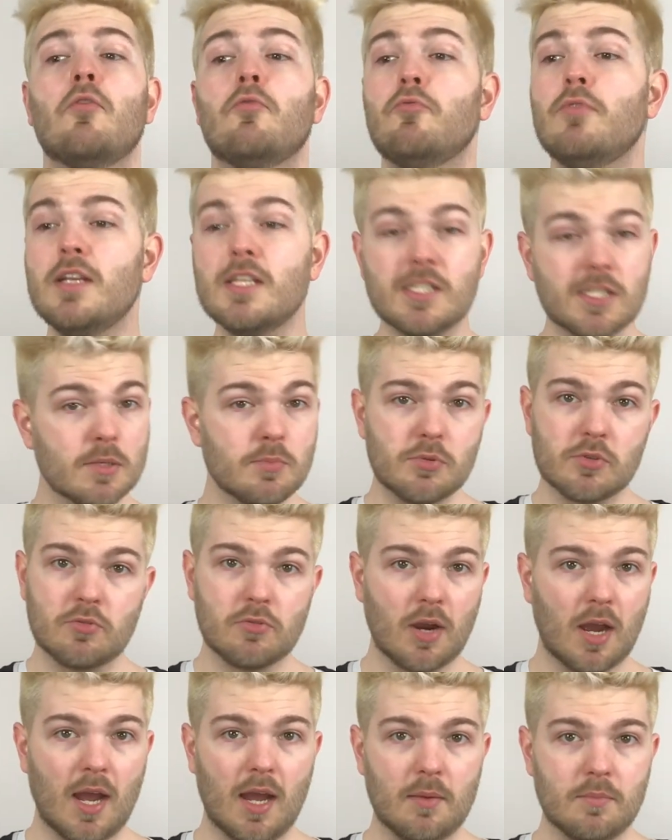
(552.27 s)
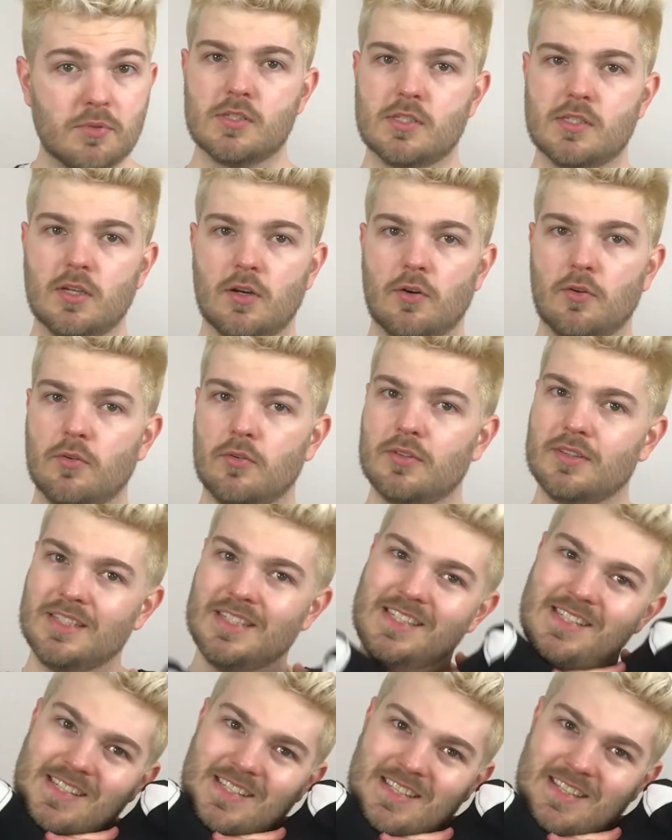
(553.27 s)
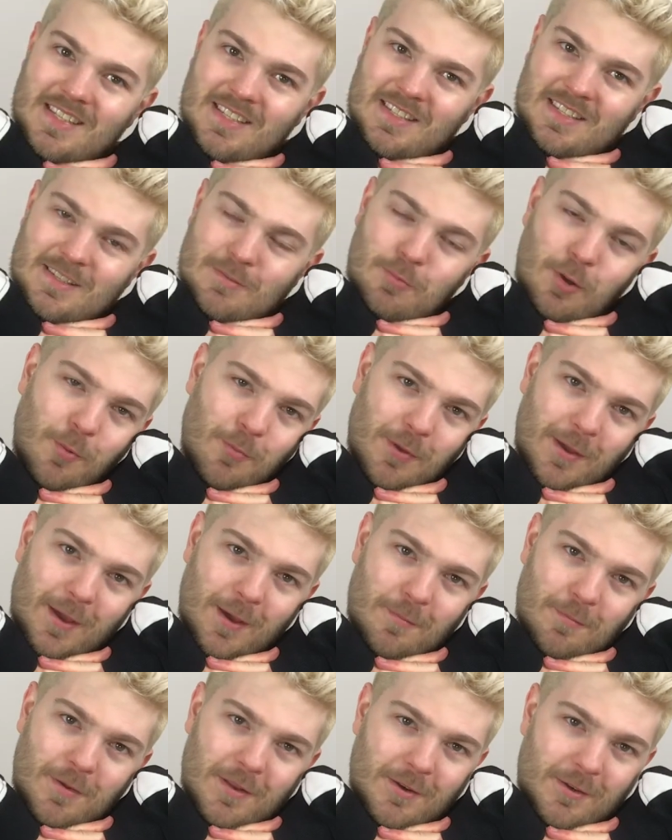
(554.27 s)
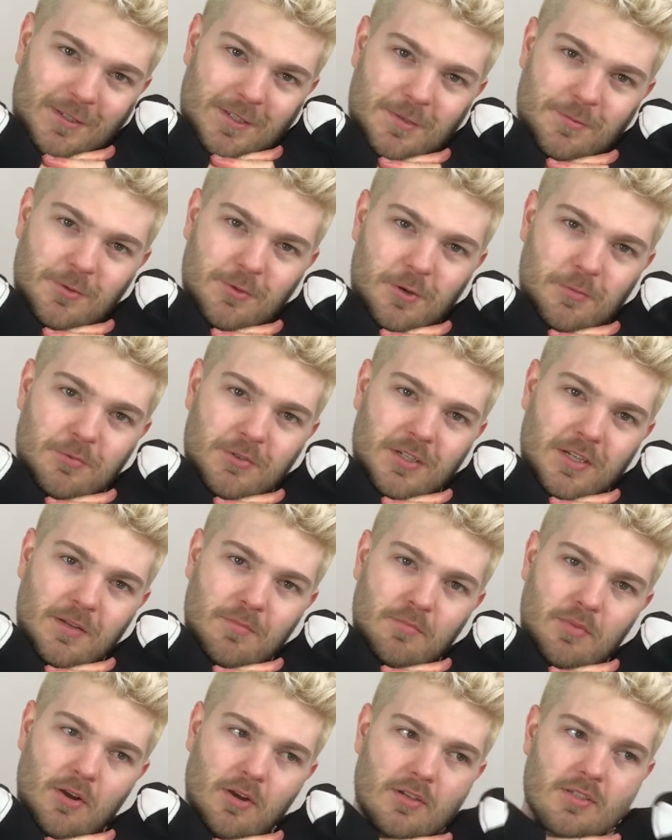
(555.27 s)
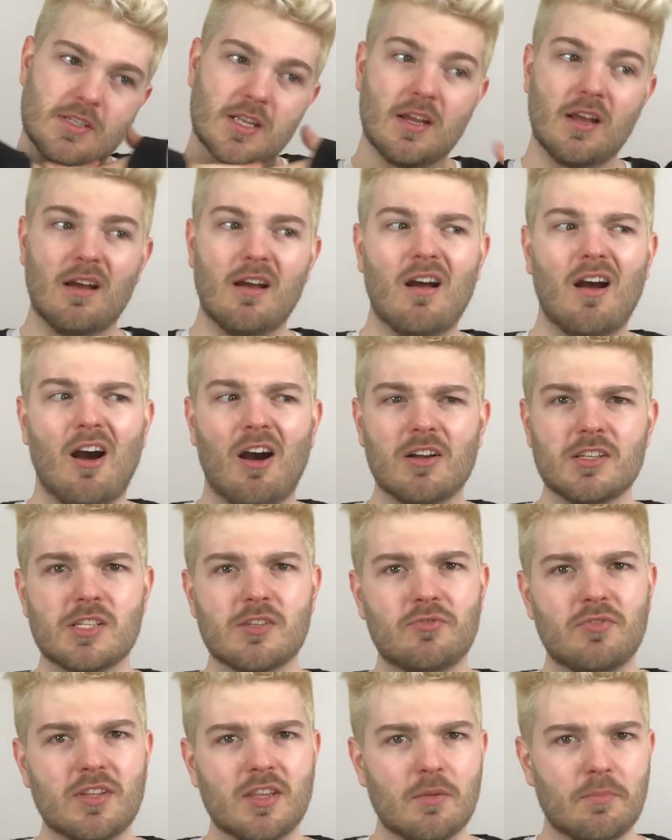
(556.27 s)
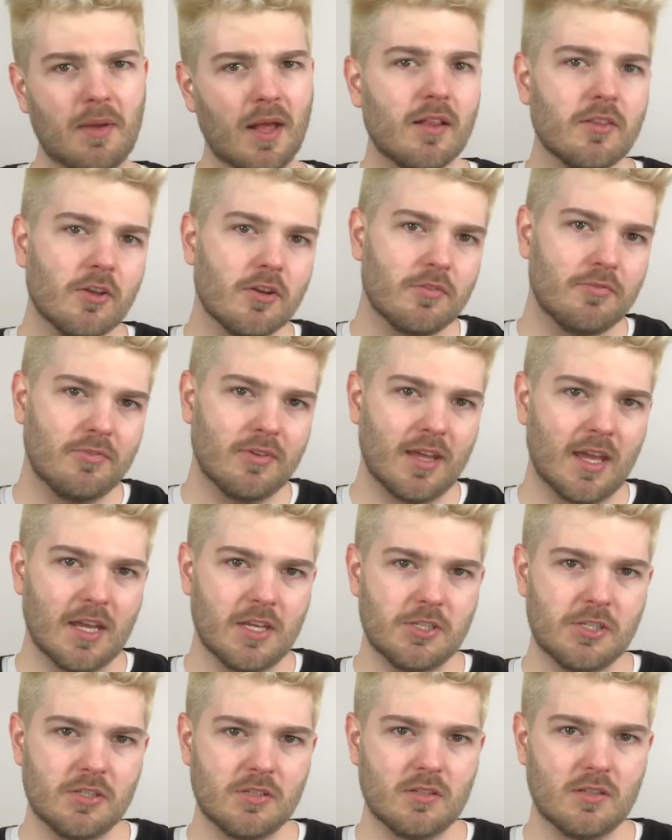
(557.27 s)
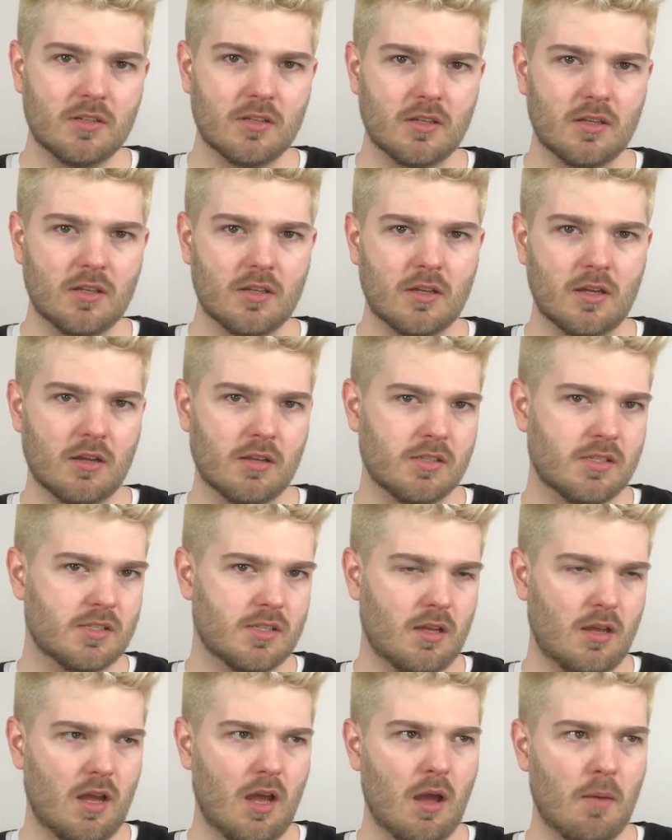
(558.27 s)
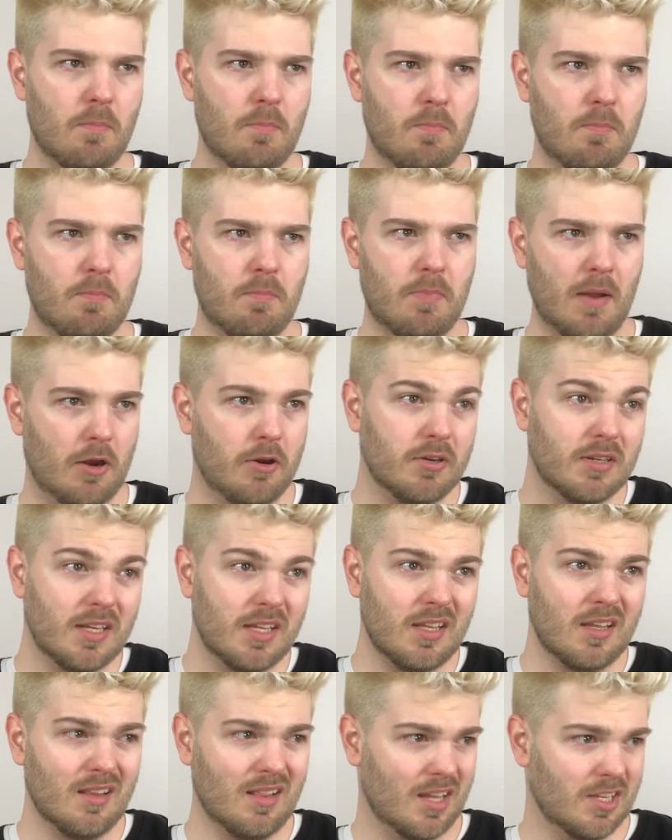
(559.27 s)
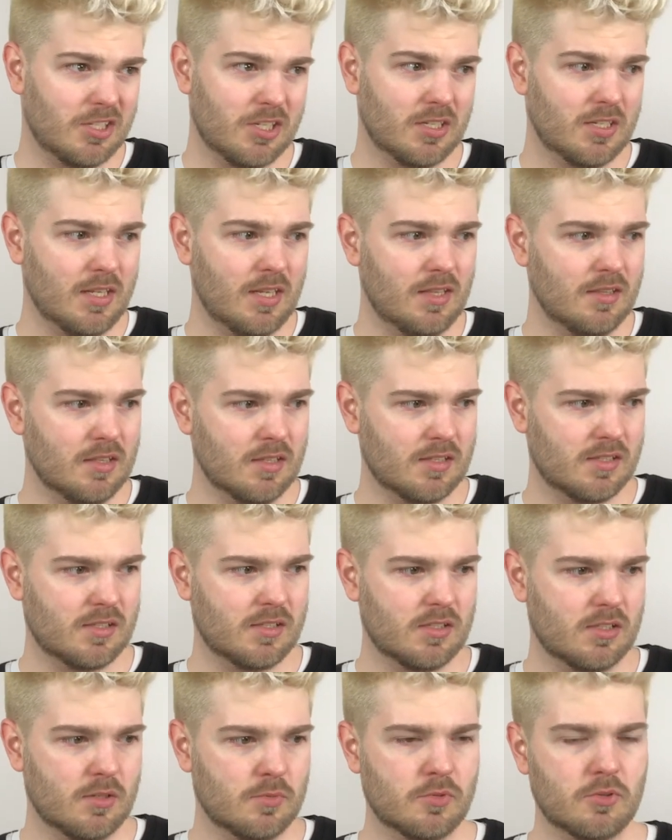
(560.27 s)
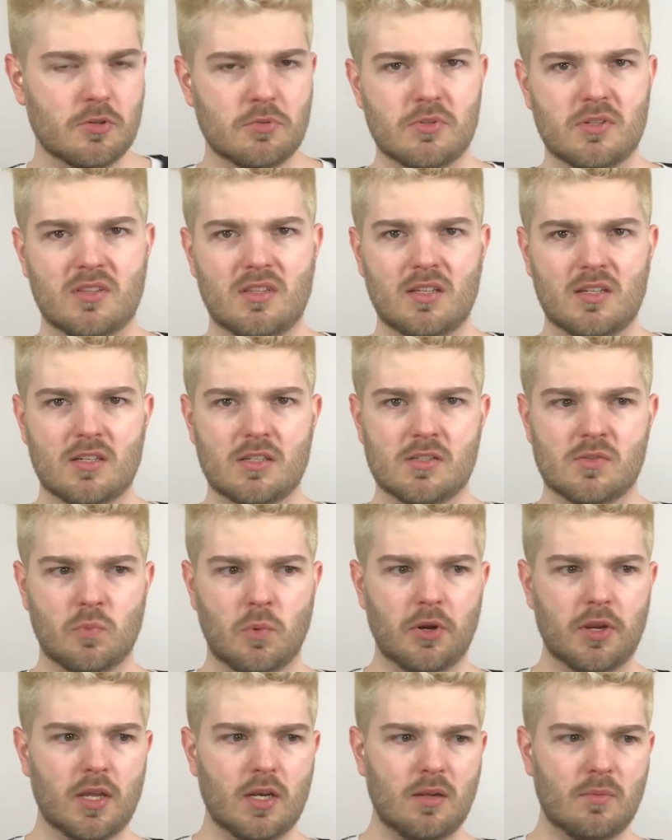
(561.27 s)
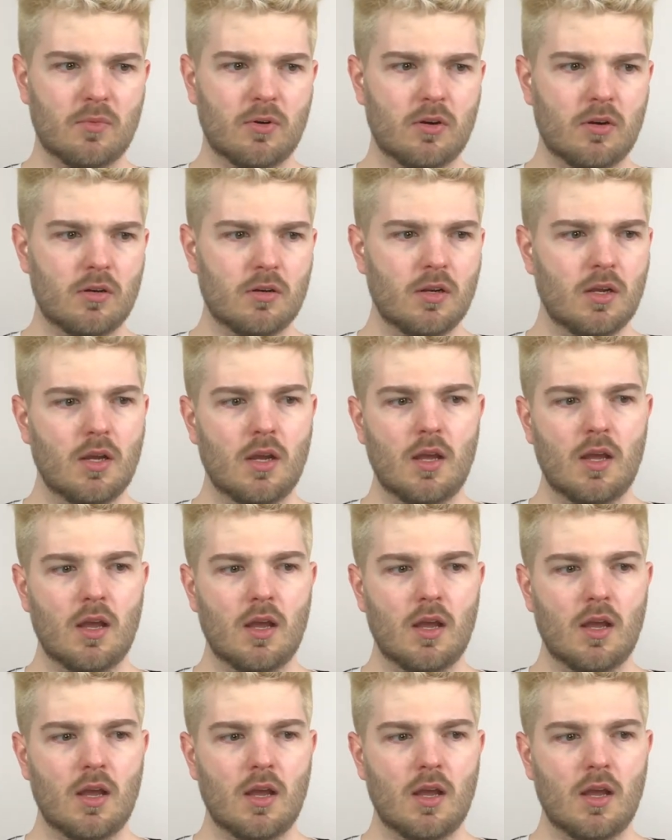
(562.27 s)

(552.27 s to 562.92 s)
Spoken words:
resubscribe so this is popping up in your subscription inbox. Also ring the bell notification, because apparently, allegedly, this subscription thing doesn't work anymore.